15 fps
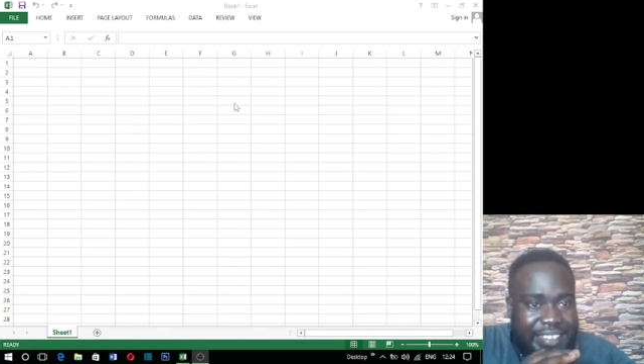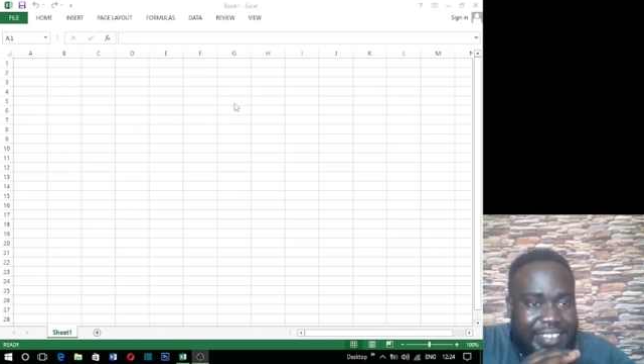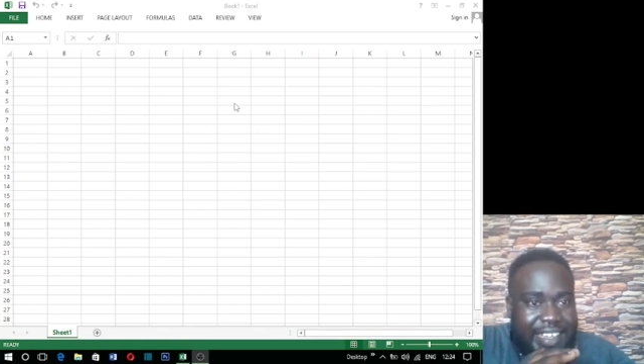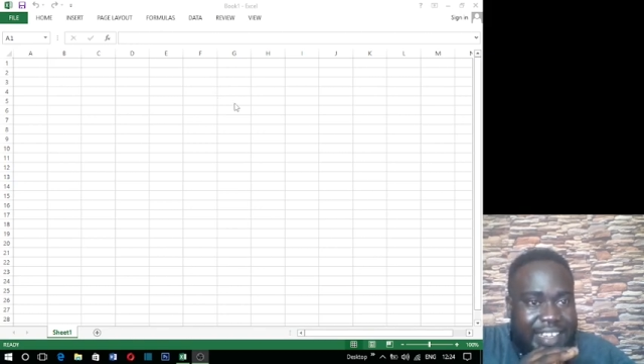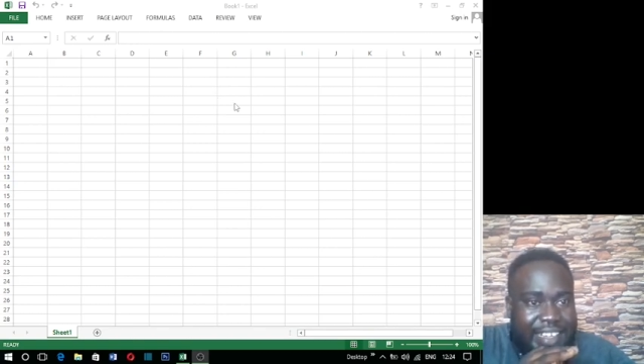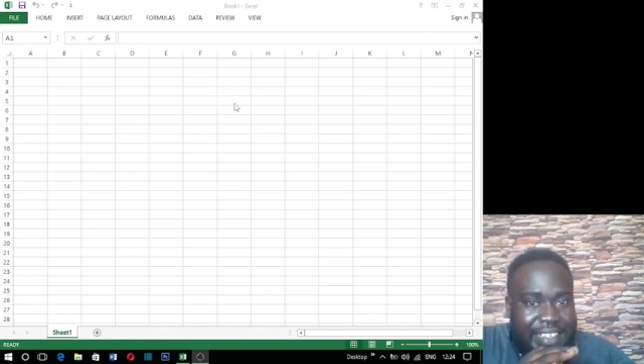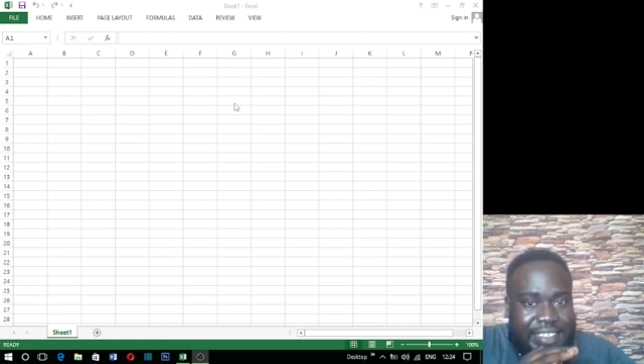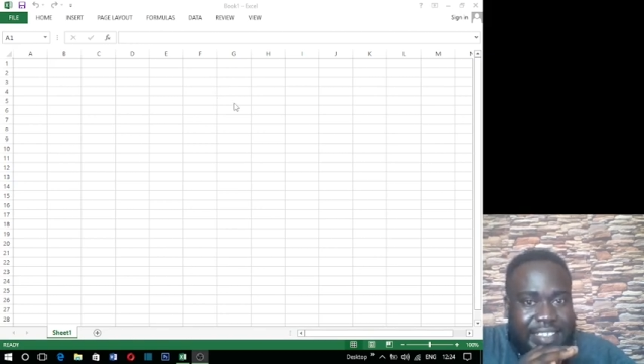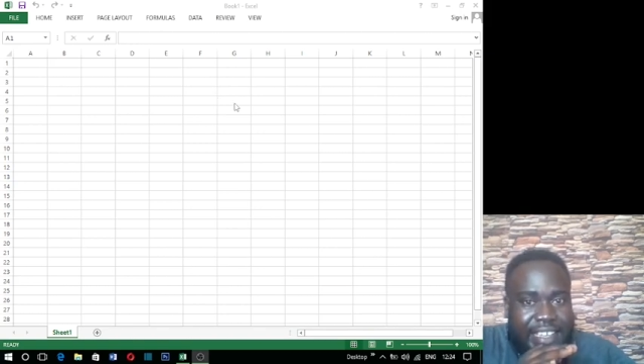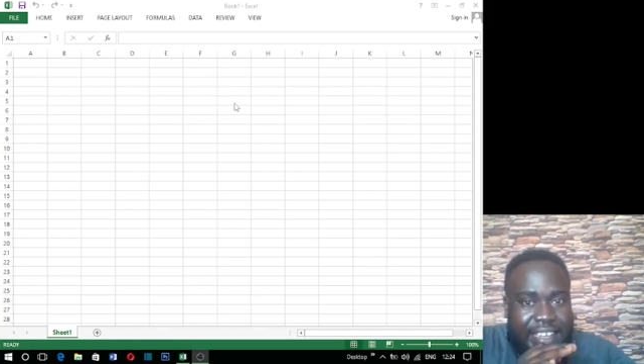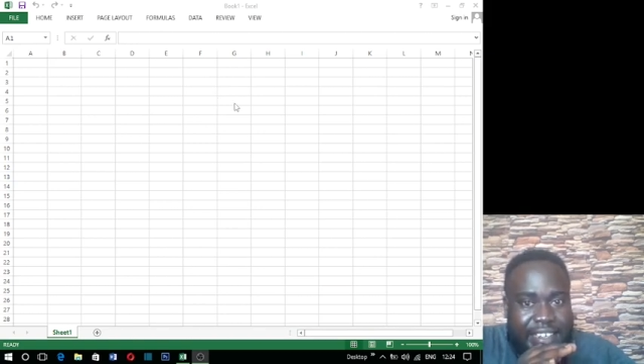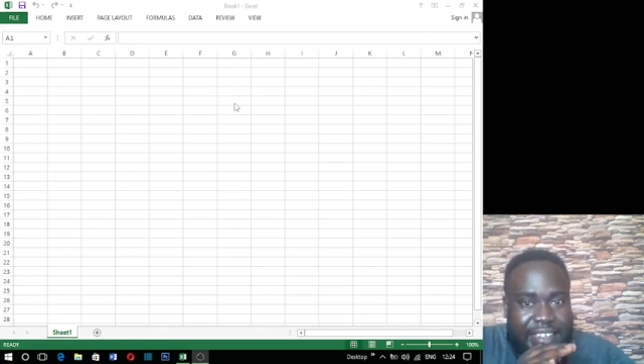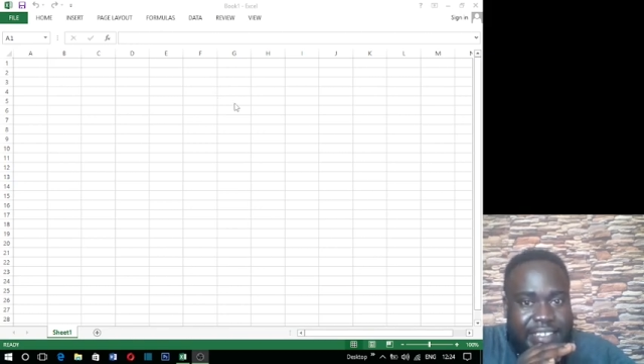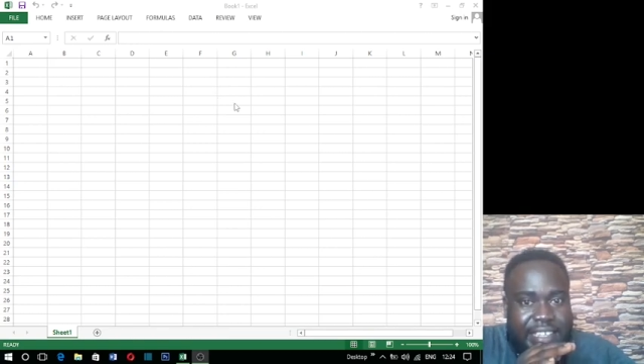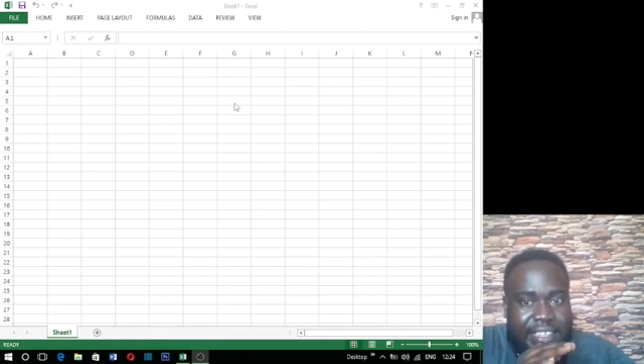
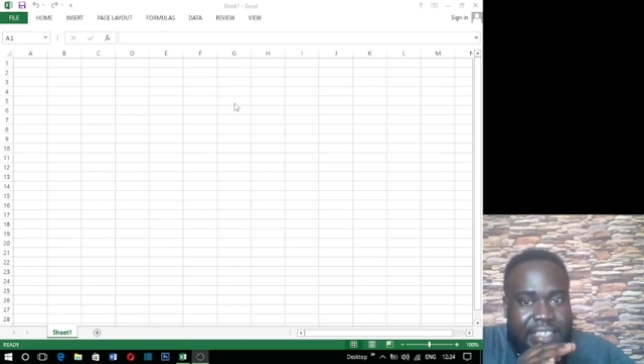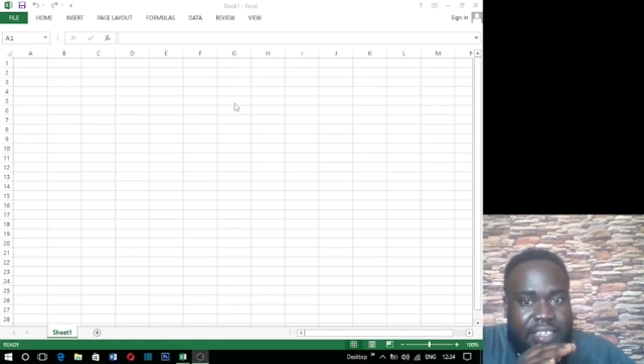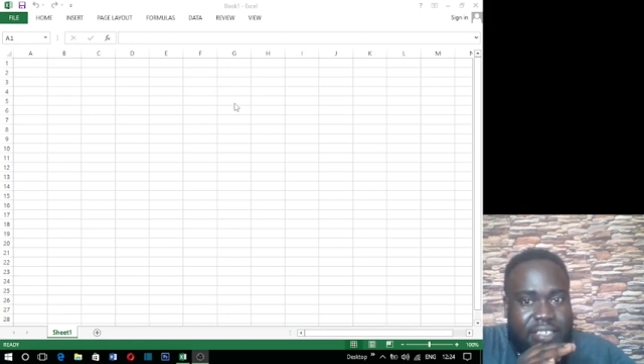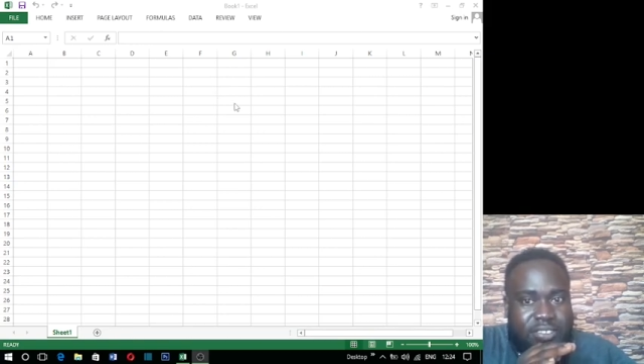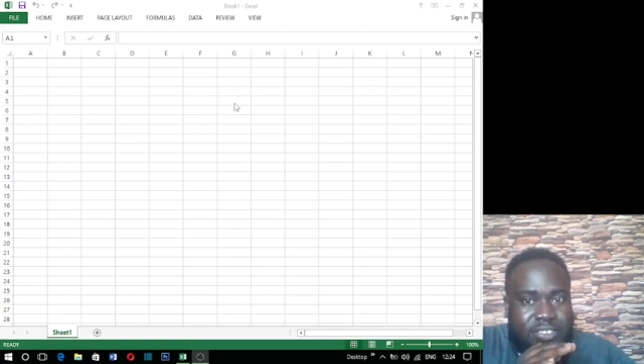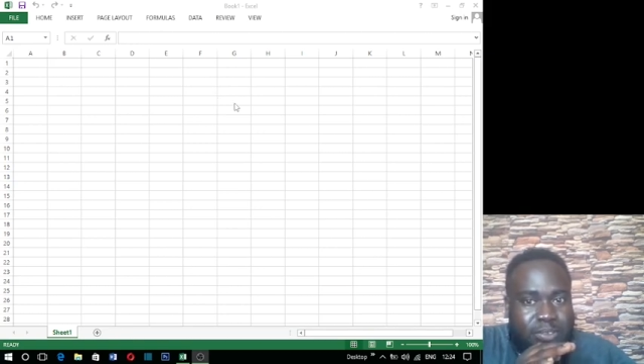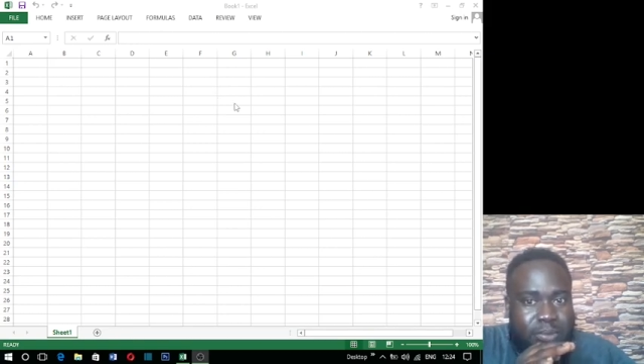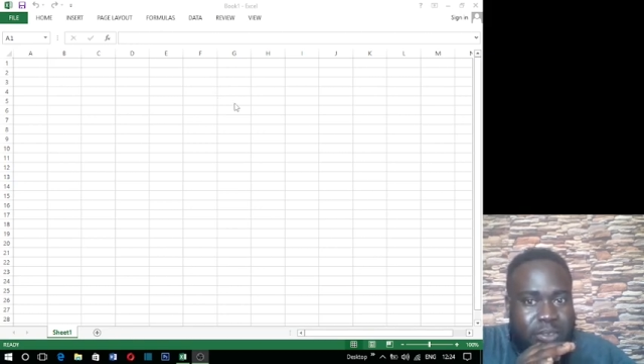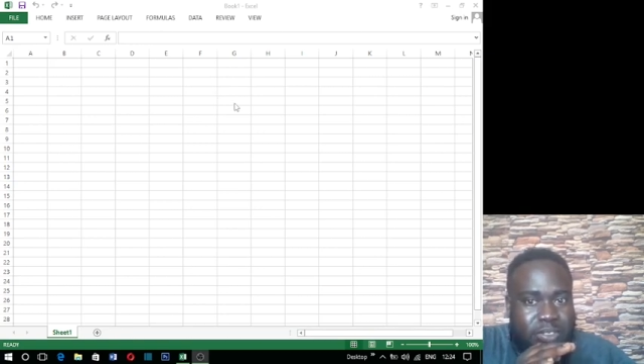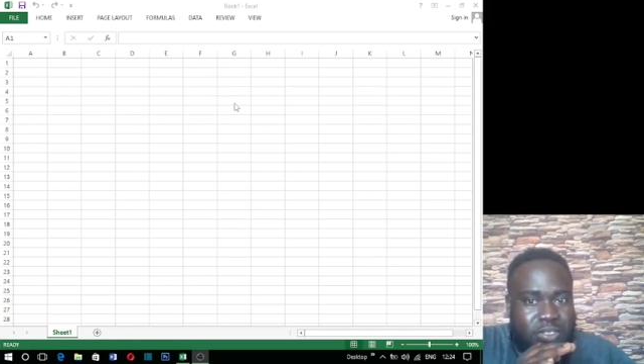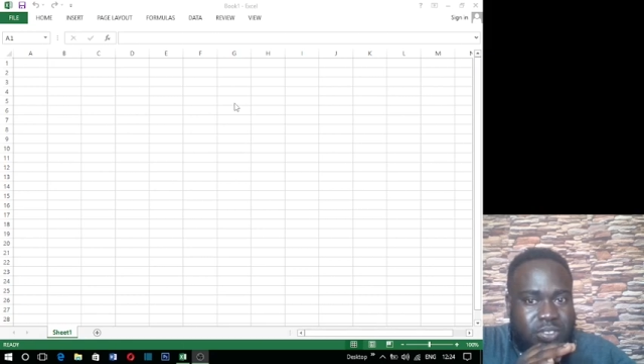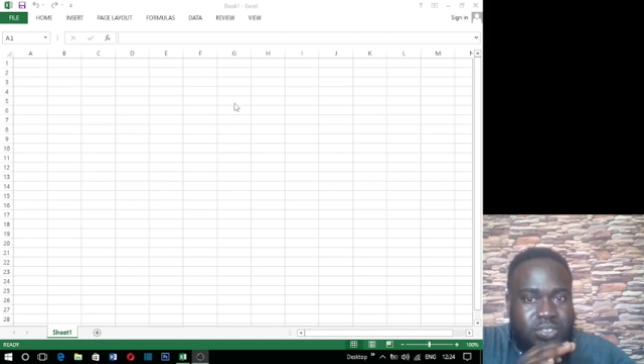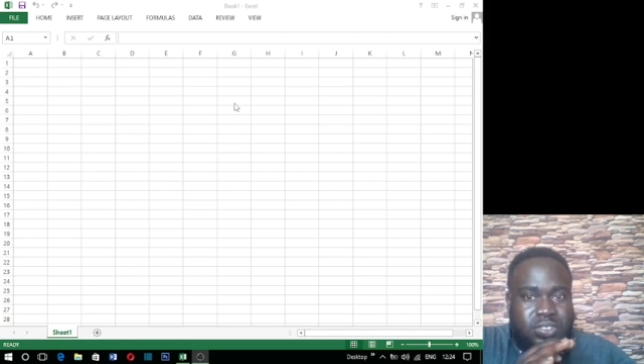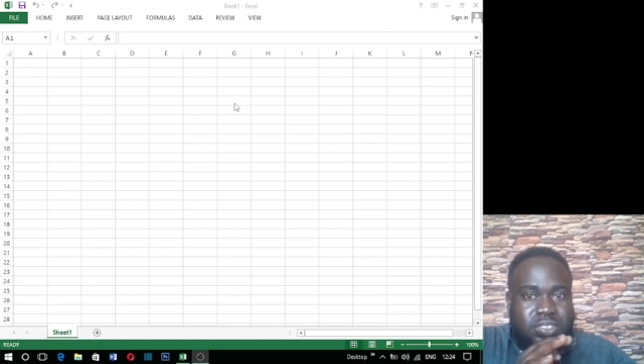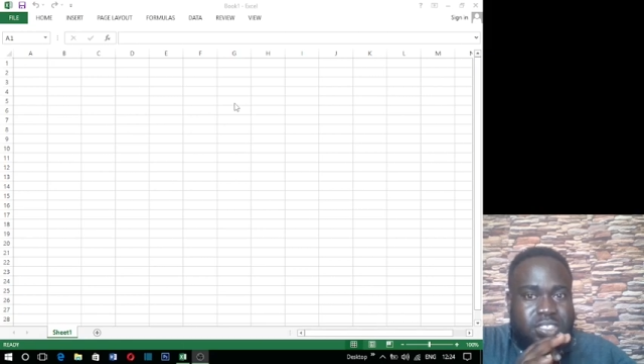little
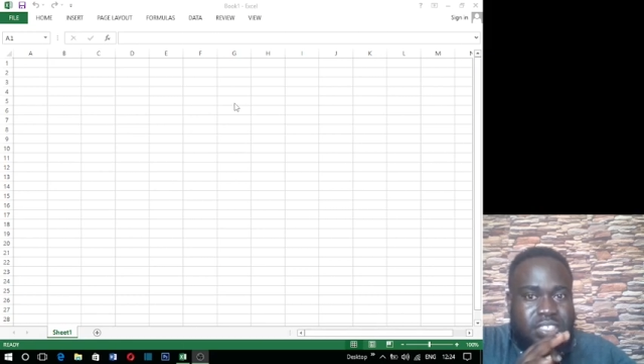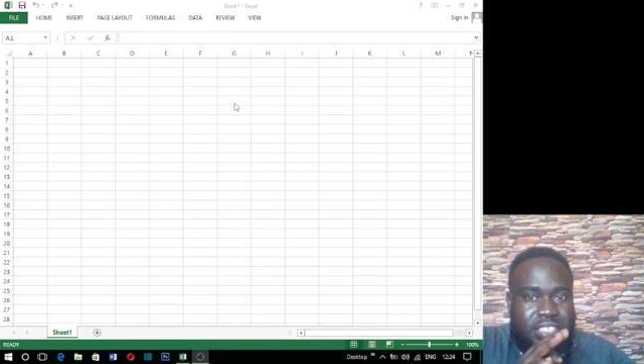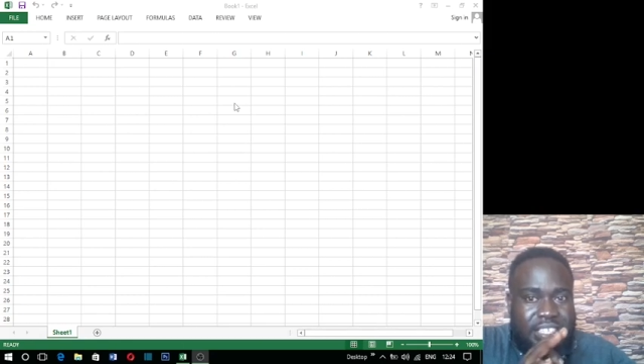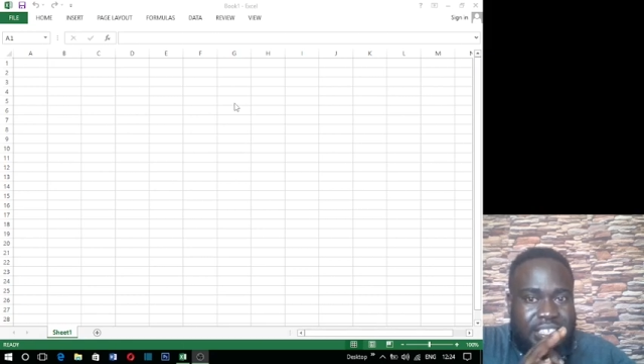boxes,